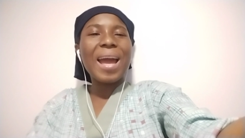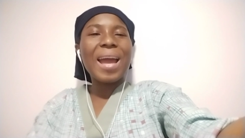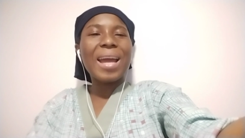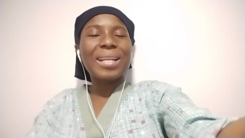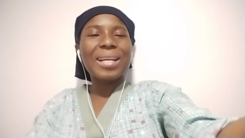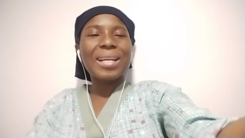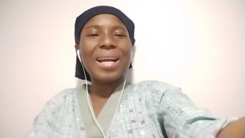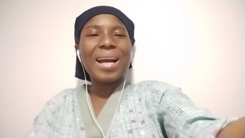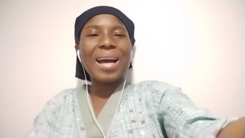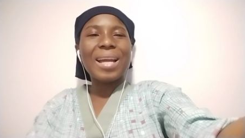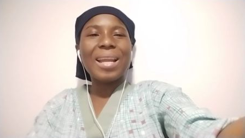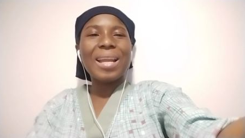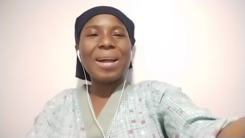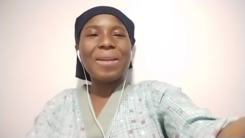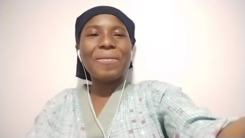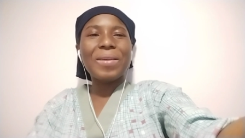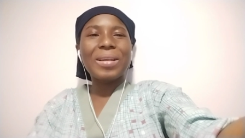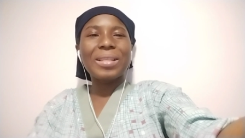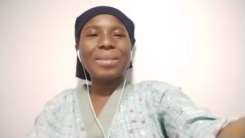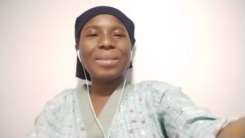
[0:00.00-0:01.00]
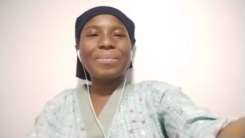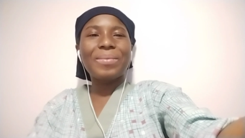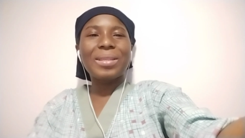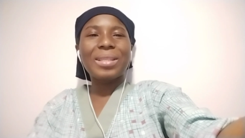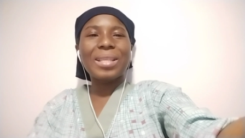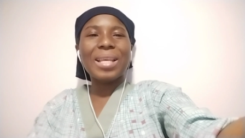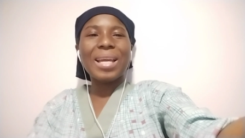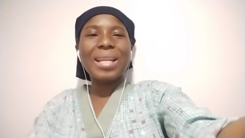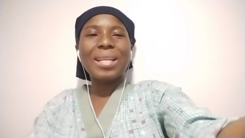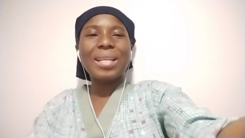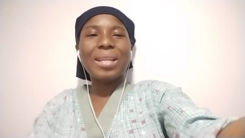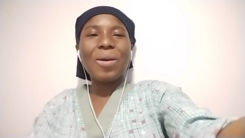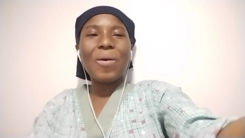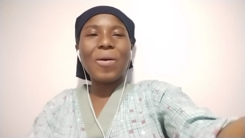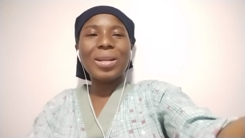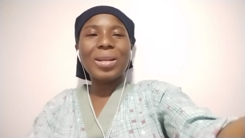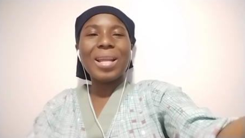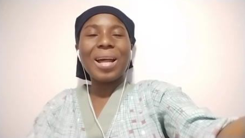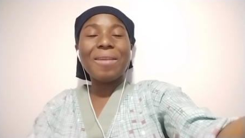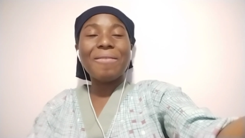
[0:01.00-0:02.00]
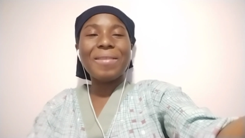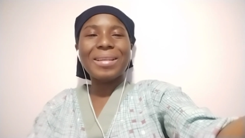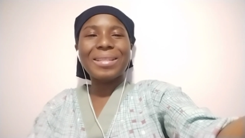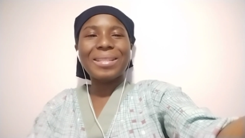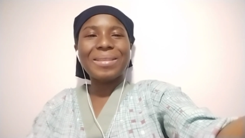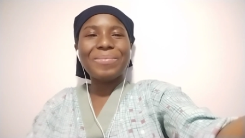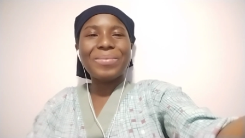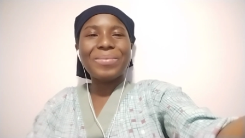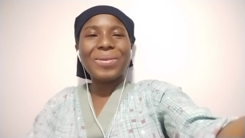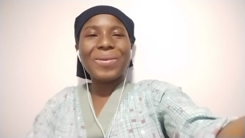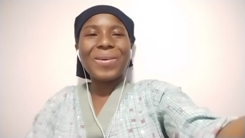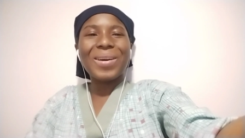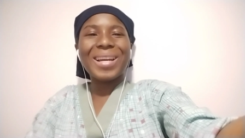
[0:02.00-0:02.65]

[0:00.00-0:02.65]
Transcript: and Ghana recipes and other recipe.